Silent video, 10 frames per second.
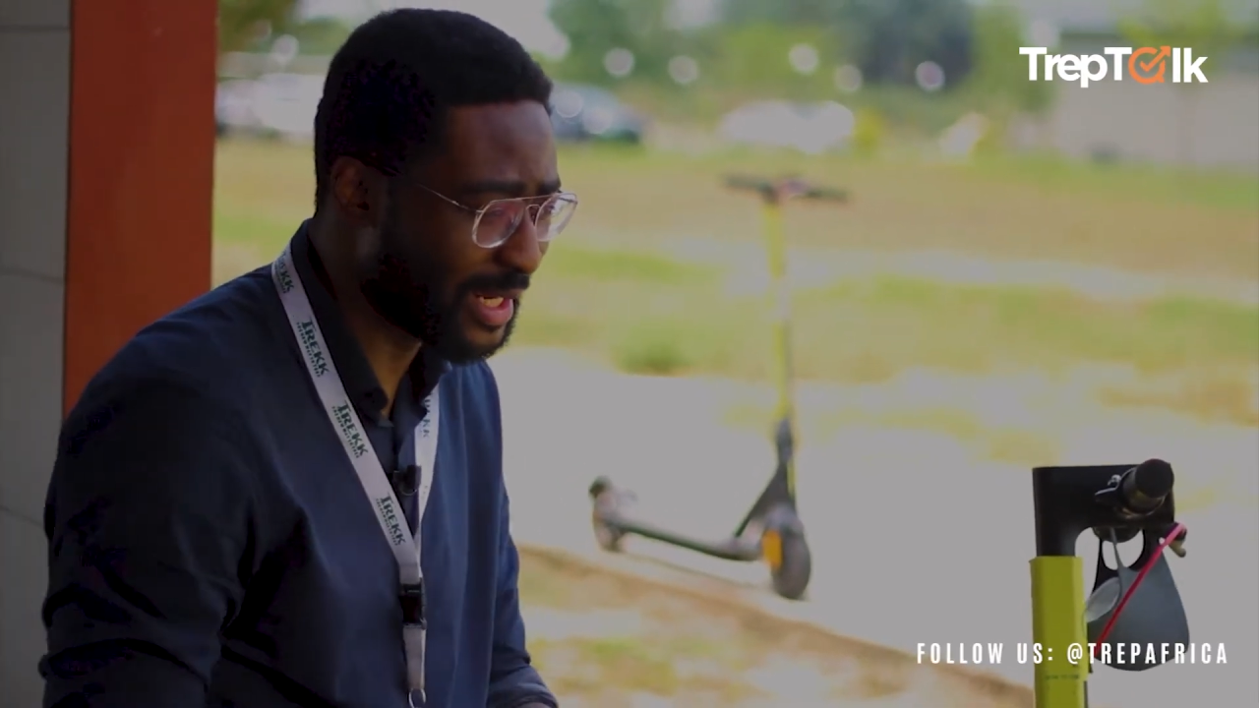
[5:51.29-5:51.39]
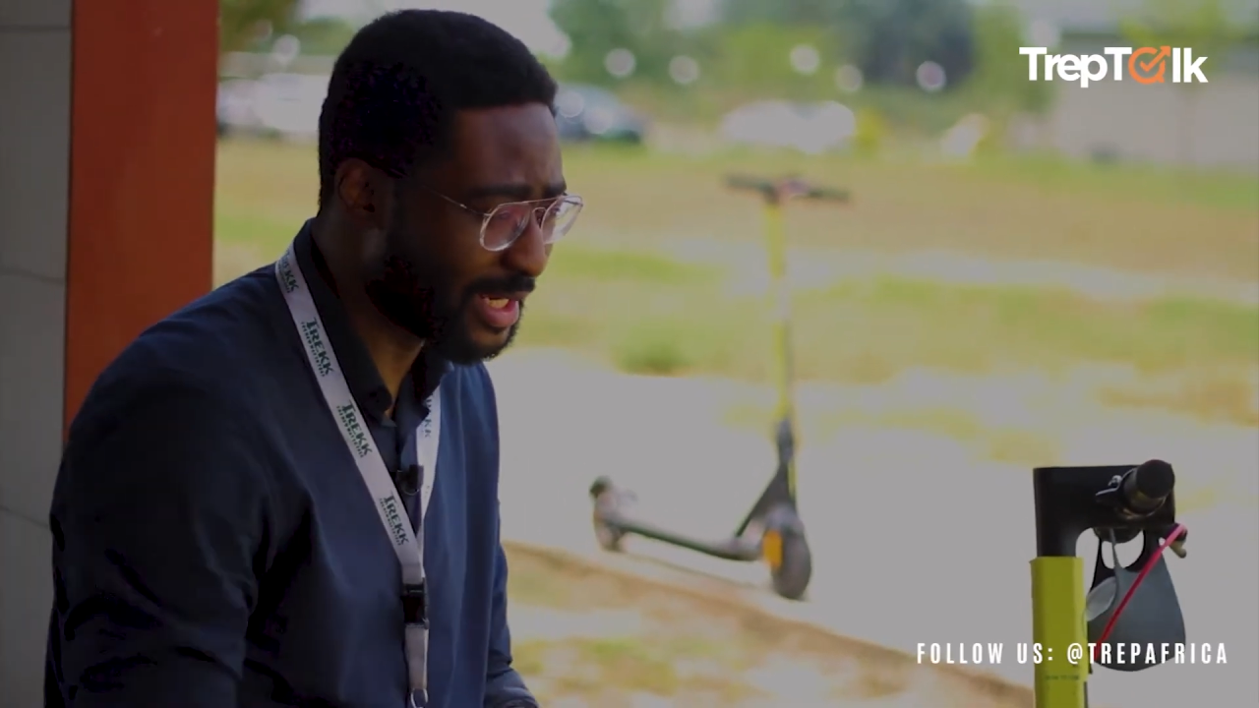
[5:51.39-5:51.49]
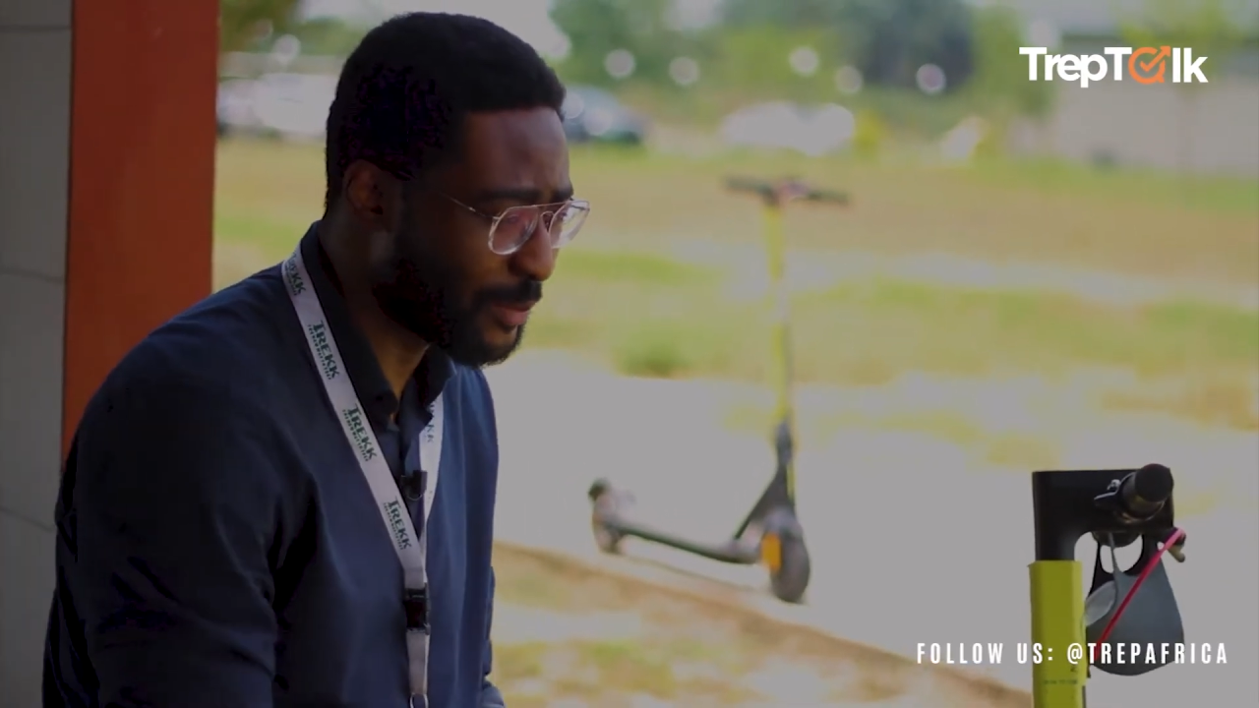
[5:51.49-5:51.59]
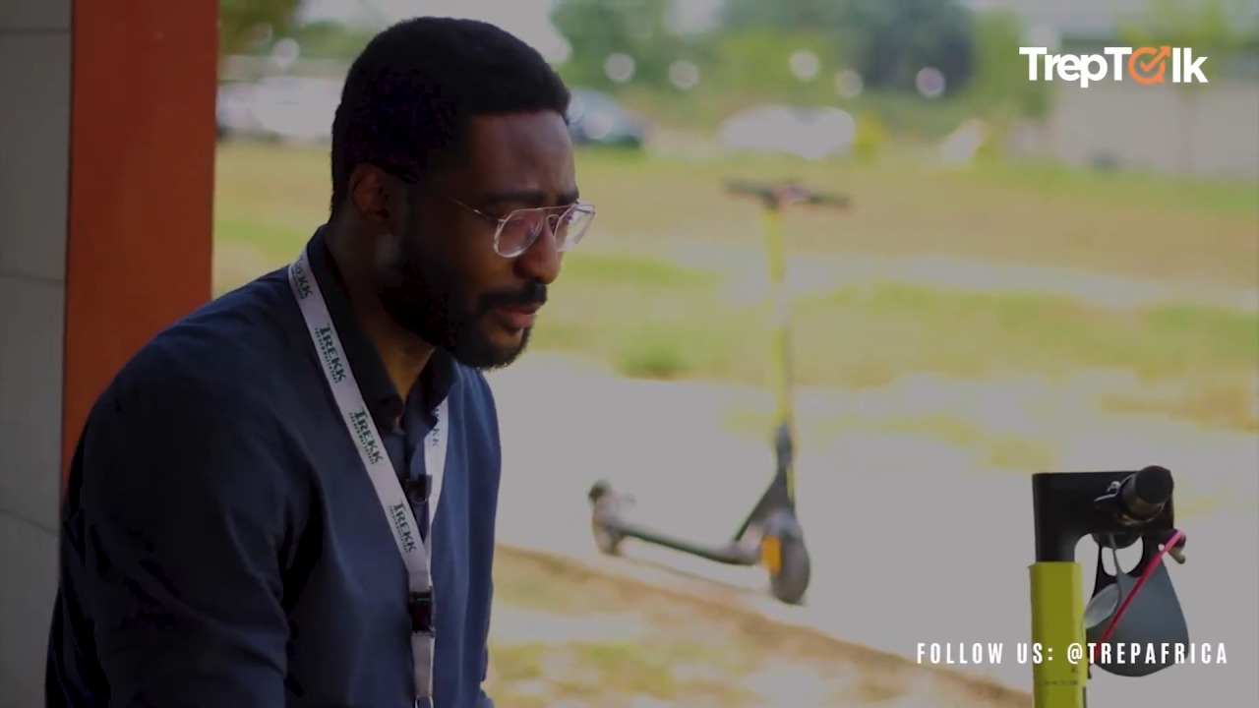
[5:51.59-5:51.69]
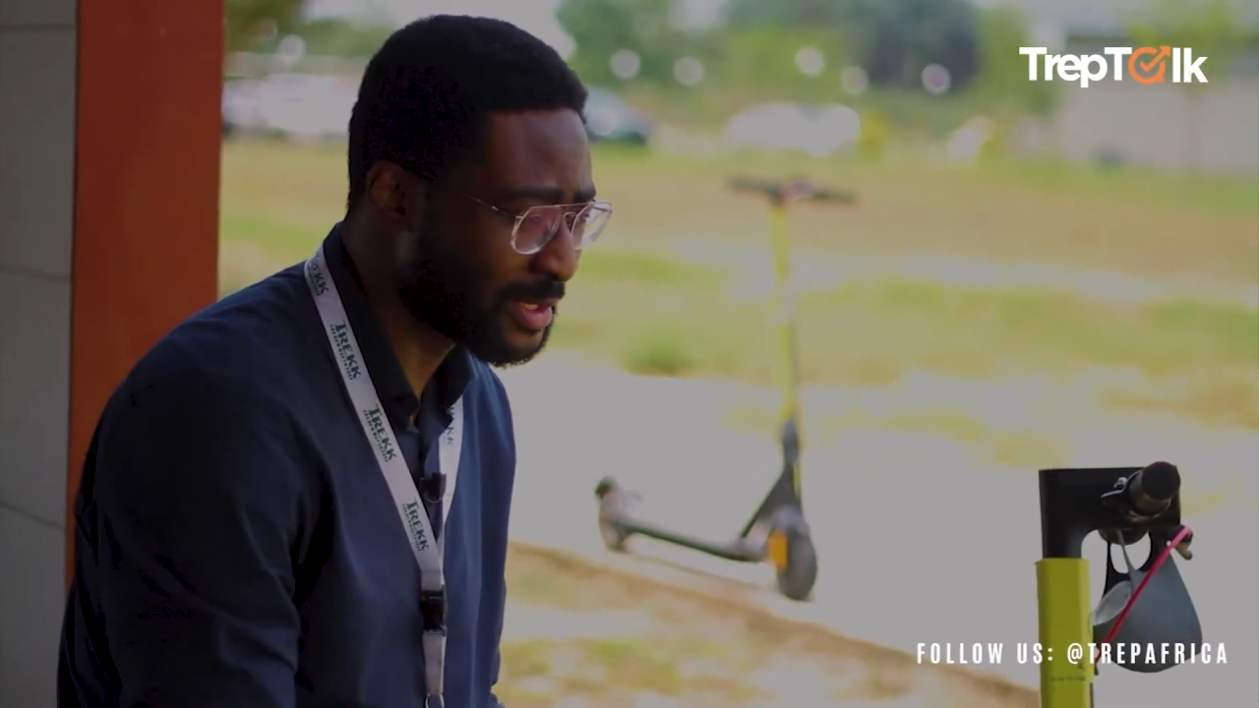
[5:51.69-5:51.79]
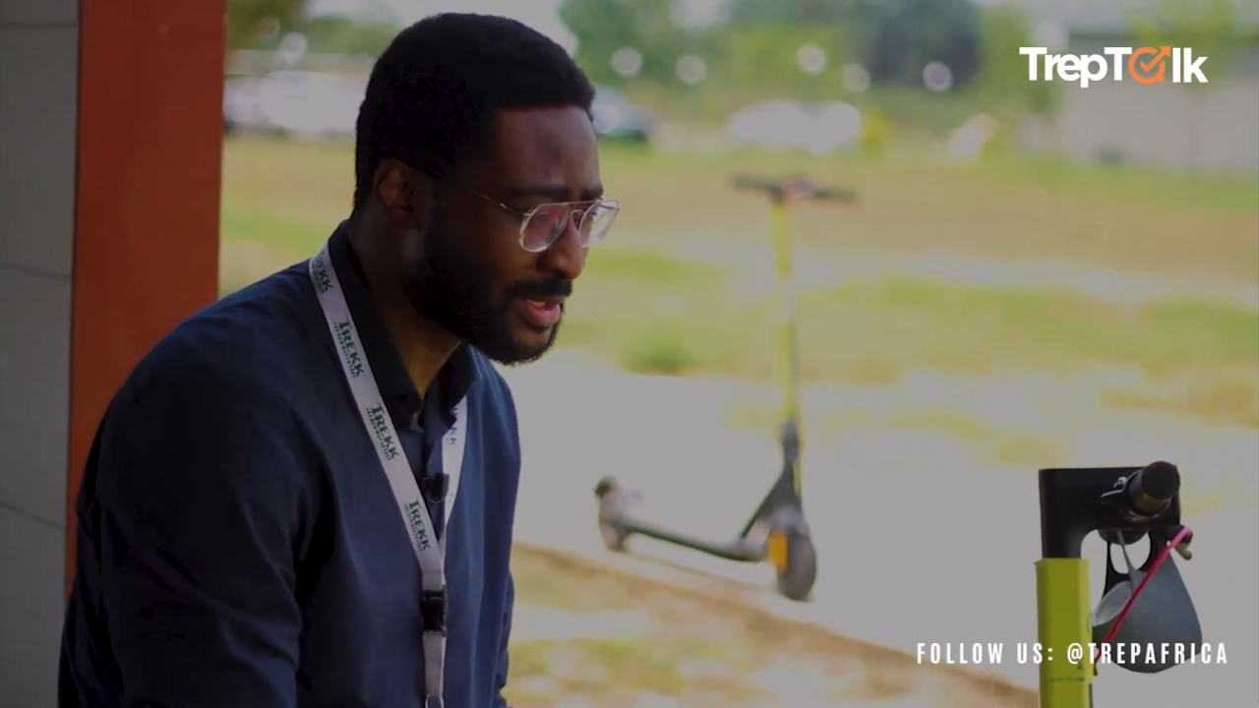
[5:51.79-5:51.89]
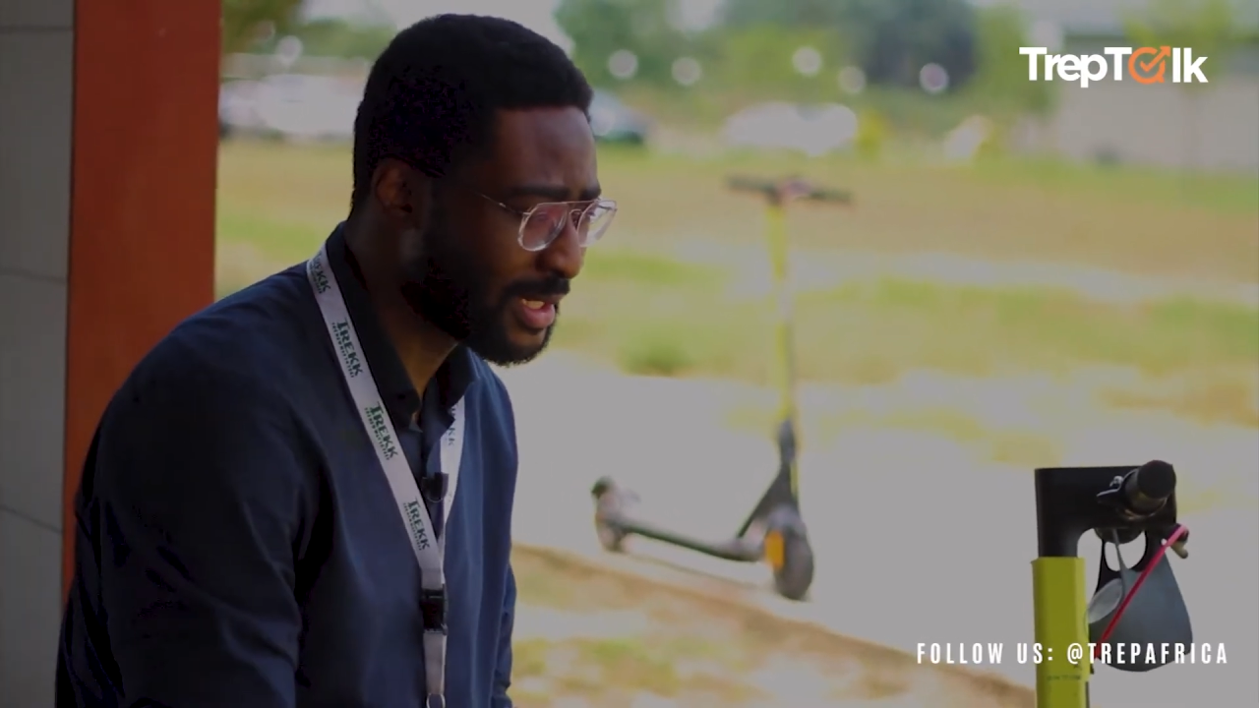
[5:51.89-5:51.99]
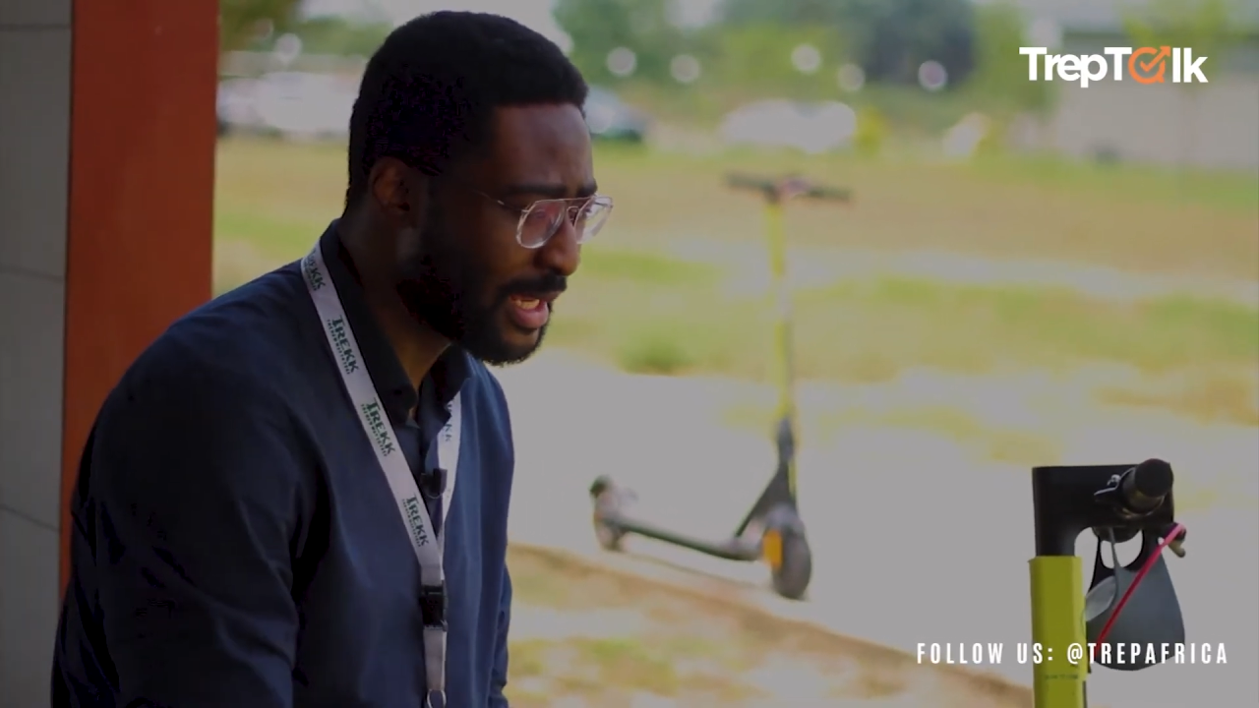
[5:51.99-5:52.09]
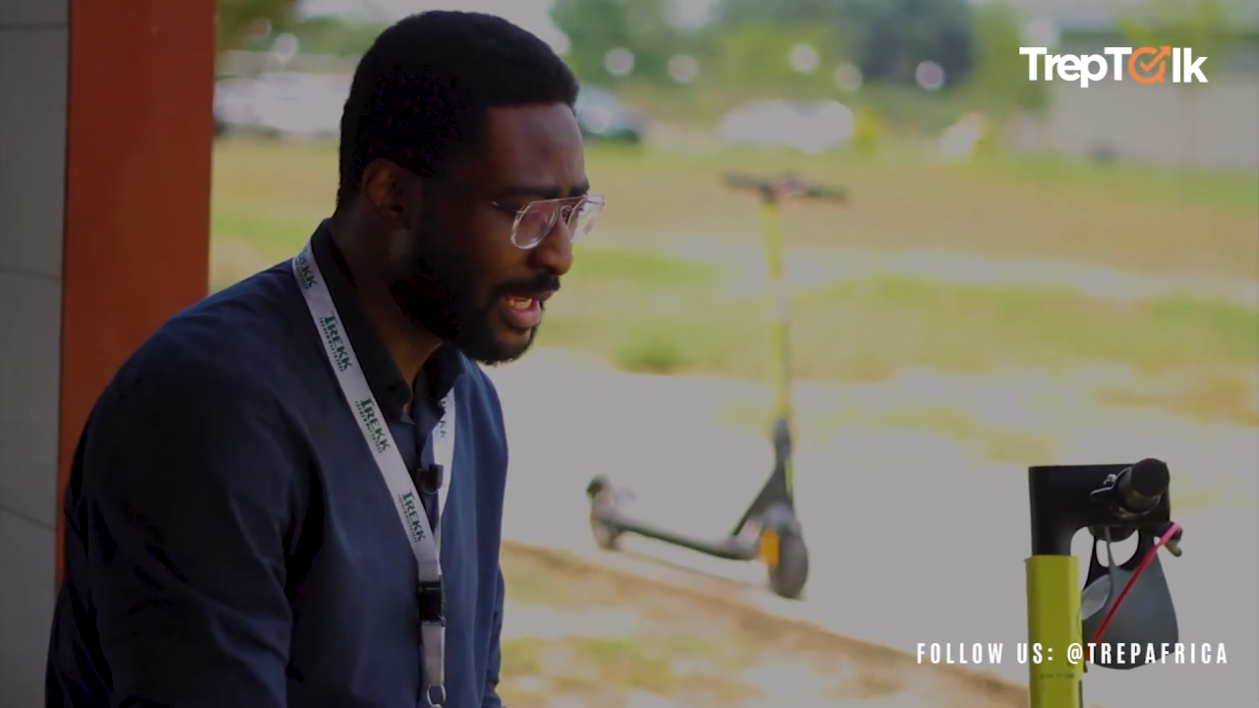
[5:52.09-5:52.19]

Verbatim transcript: in at the moment.